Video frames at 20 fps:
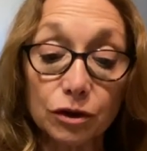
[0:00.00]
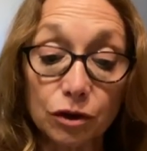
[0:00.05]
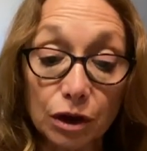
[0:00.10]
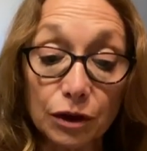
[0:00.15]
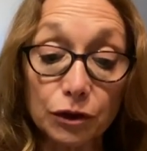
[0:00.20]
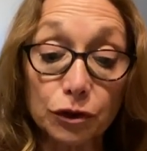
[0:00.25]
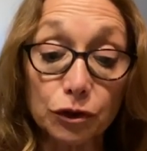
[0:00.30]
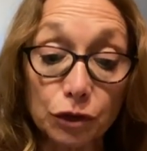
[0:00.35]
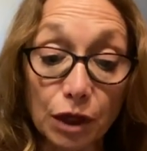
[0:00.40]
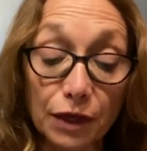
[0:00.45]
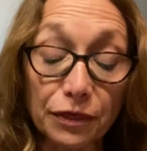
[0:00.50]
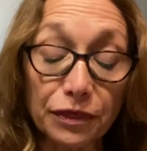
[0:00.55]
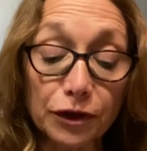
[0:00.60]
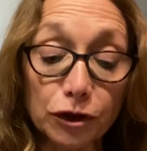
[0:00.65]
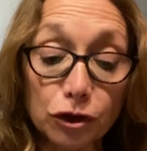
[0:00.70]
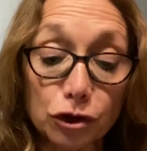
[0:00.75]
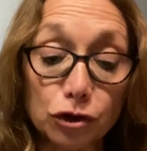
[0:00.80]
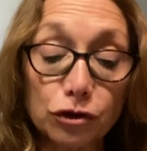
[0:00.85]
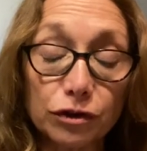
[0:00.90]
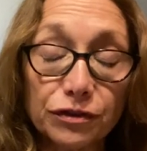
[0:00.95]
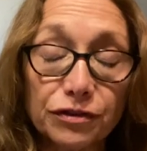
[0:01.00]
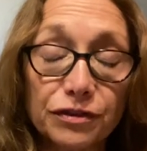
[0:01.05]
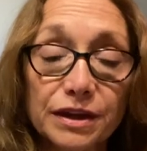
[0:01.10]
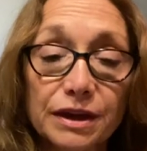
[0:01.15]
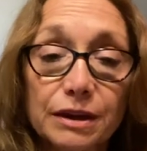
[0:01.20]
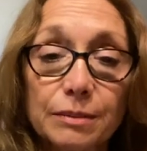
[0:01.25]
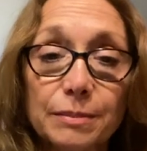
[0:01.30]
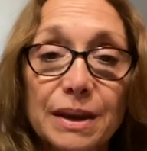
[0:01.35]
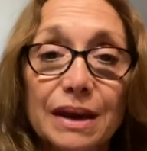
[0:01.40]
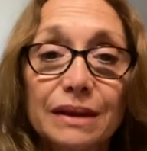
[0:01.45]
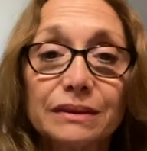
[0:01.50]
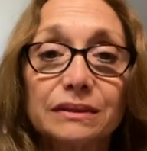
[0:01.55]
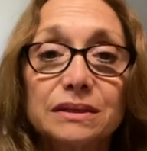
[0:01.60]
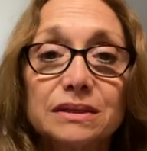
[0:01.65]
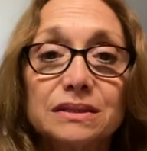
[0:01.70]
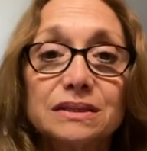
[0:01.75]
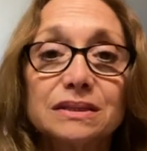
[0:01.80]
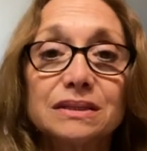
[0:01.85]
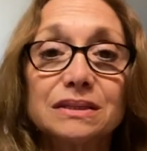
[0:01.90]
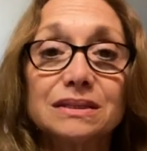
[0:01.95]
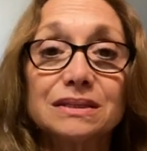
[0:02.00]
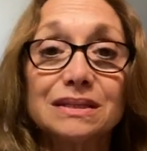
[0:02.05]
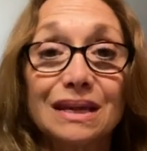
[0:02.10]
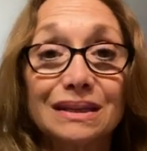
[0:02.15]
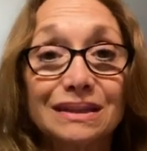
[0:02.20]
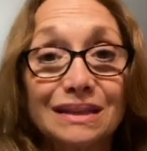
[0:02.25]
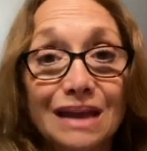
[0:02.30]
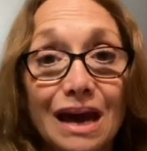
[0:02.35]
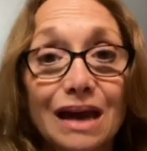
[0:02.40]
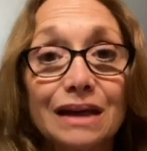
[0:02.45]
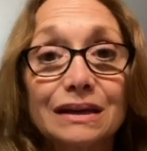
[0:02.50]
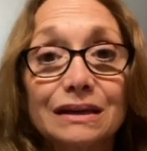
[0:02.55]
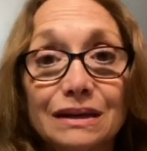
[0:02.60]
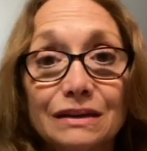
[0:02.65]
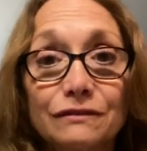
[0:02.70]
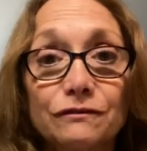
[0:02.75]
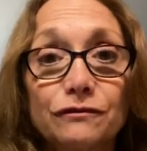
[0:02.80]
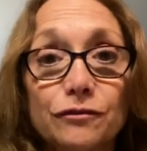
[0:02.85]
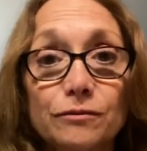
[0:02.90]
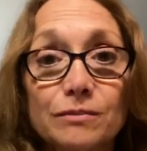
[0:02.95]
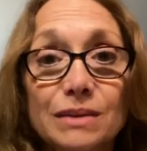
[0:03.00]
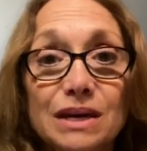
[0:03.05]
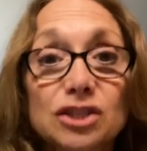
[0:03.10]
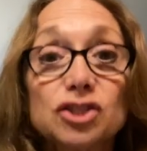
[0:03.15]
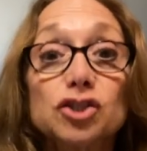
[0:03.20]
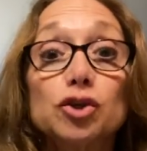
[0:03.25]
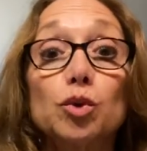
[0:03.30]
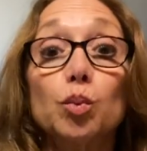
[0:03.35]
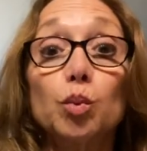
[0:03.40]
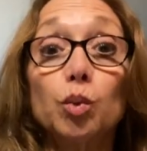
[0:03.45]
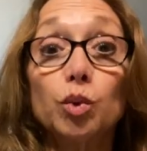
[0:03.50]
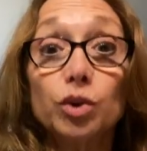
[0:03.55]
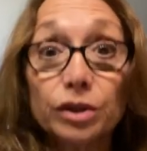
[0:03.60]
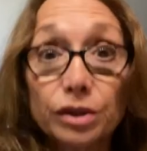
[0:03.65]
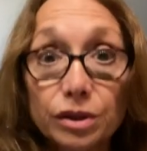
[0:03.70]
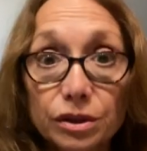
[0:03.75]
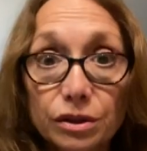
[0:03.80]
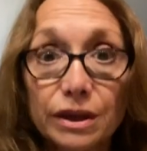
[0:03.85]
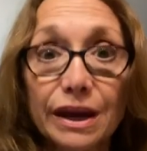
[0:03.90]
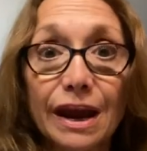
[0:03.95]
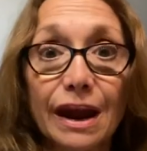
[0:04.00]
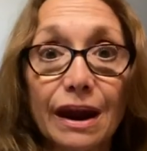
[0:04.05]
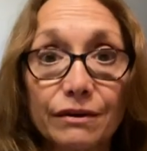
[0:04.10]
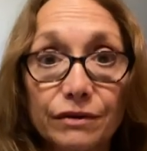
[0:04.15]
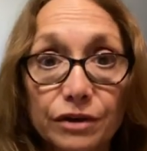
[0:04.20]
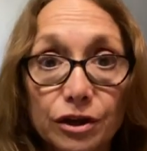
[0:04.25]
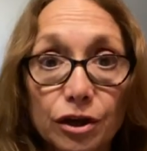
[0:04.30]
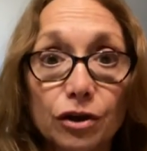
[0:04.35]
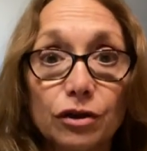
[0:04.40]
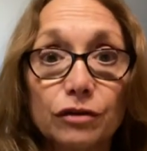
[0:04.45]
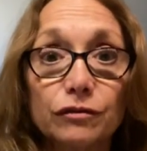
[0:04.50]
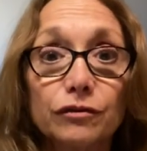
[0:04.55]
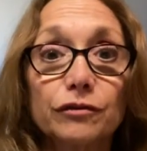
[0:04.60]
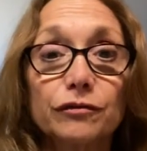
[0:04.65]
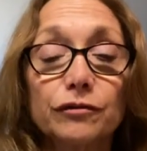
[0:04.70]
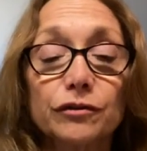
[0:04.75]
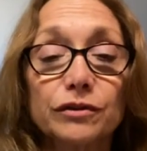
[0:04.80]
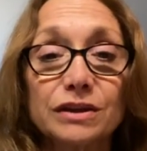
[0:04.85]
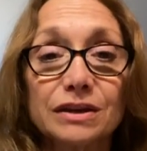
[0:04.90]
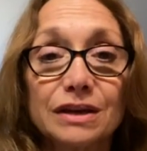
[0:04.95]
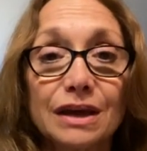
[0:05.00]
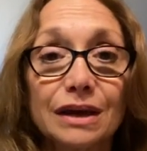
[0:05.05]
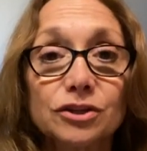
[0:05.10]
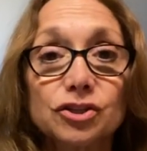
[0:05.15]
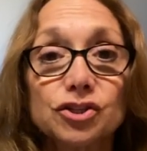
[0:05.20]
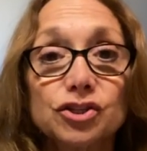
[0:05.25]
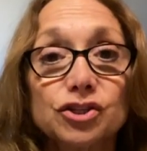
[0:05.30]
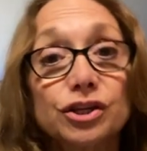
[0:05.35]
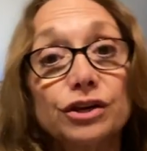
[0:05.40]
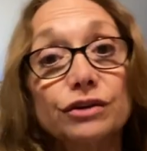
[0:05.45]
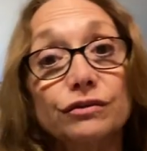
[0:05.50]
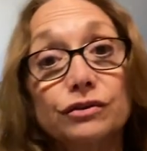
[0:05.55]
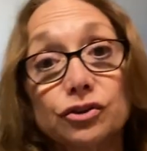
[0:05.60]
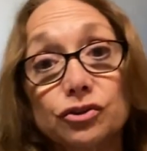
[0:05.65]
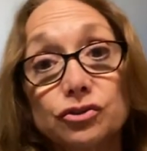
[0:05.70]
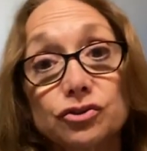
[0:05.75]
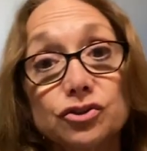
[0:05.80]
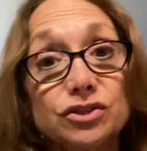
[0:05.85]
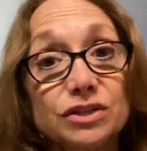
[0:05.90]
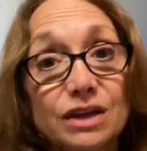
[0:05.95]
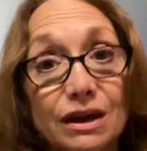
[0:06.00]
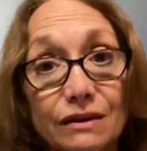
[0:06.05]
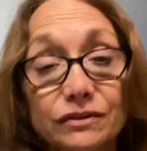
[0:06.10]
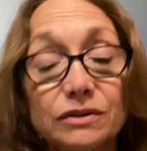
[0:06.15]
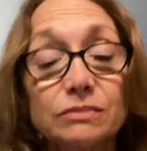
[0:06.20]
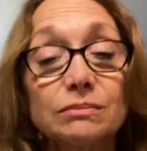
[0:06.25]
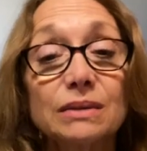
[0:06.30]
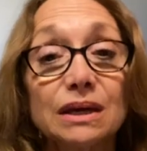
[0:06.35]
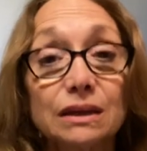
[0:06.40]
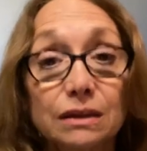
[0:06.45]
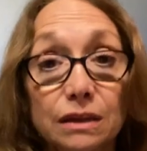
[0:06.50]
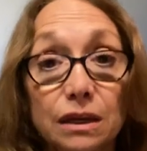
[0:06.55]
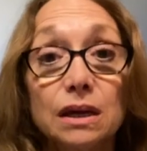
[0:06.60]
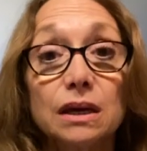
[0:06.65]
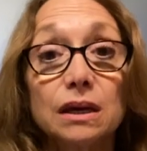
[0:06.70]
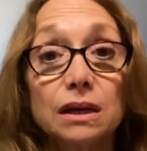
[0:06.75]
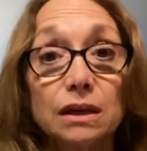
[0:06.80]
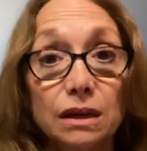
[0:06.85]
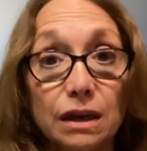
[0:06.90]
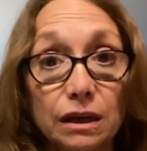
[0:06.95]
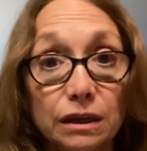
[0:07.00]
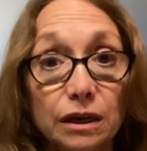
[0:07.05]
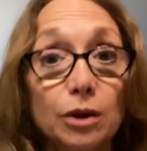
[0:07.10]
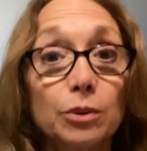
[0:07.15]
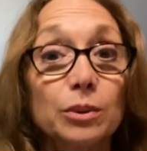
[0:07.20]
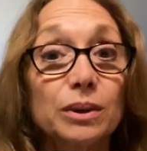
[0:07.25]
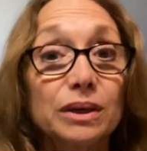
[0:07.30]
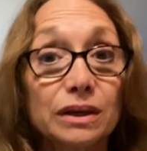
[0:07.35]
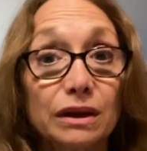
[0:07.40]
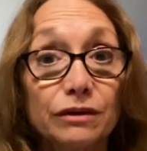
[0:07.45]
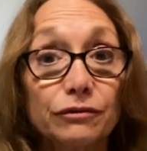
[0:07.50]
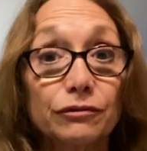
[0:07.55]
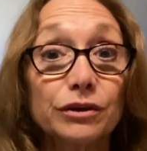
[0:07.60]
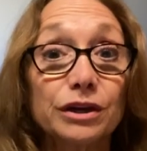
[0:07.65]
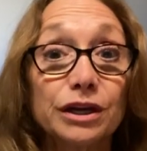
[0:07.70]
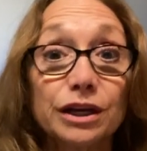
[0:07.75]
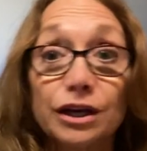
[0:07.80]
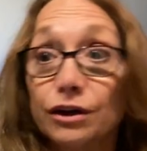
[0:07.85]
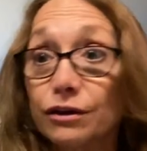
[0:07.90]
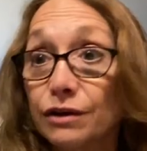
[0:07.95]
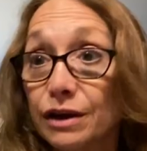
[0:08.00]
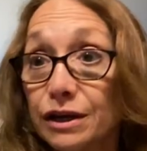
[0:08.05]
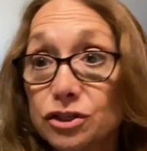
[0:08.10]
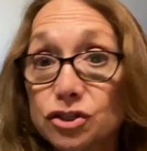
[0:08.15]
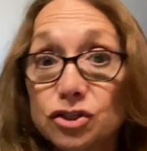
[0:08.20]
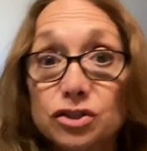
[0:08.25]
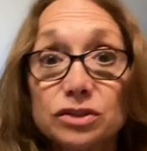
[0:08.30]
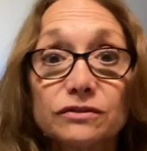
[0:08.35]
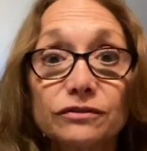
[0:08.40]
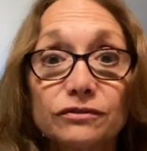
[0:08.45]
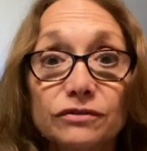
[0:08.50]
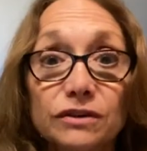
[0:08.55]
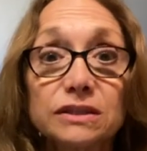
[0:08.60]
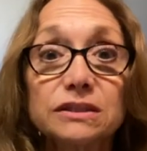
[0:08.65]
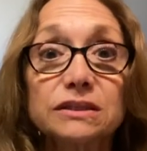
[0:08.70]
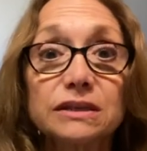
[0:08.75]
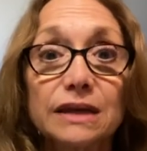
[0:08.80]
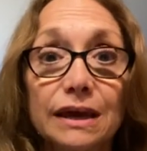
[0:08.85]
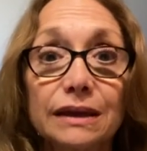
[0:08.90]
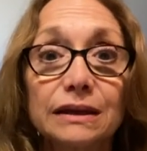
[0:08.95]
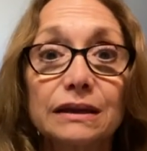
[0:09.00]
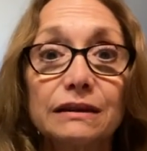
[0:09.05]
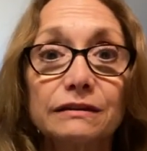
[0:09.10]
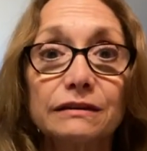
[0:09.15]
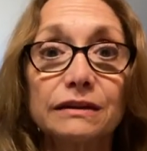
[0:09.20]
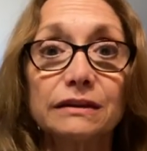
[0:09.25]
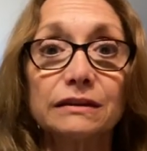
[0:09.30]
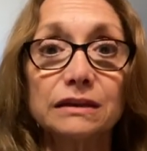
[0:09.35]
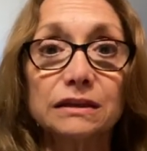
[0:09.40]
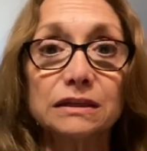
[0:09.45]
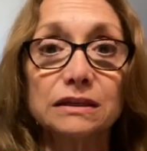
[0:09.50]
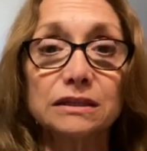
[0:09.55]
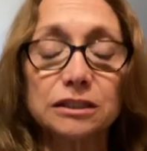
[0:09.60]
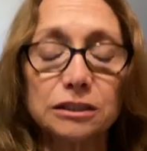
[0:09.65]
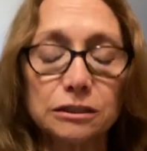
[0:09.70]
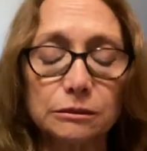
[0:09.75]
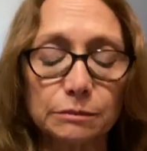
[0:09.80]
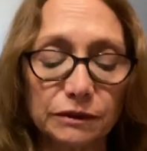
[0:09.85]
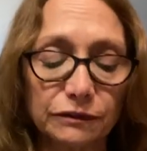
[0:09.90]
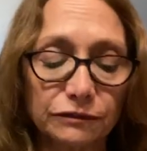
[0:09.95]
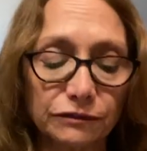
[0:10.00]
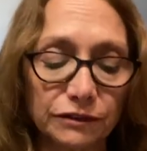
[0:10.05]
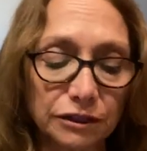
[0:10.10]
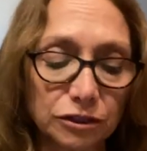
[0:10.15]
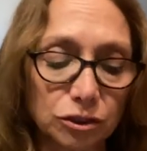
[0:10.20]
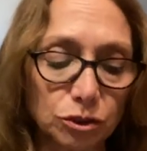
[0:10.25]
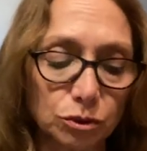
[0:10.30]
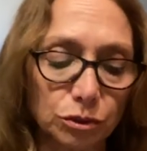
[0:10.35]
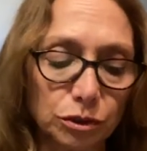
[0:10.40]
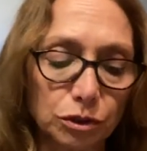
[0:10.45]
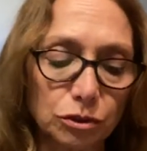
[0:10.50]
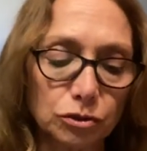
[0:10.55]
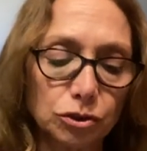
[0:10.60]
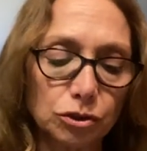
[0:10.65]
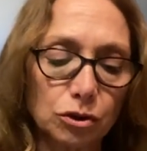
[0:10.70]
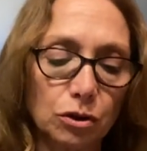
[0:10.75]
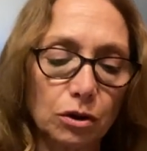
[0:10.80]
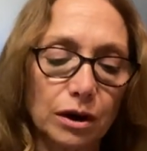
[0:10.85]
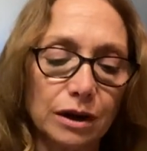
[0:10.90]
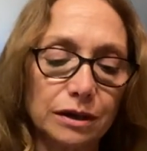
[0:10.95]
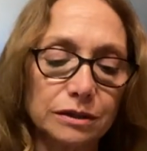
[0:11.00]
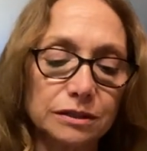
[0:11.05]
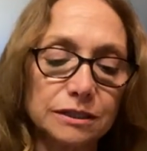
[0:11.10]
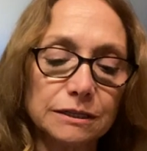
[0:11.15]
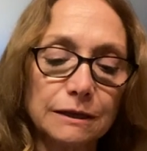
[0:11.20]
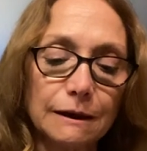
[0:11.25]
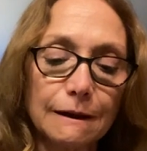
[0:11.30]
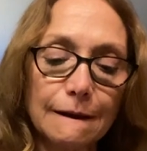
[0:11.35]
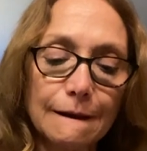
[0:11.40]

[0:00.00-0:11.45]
I think a good thing about this is that information will carry over for the next year, and you just have to go in every year and just fix anything that needs to be fixed on those cards.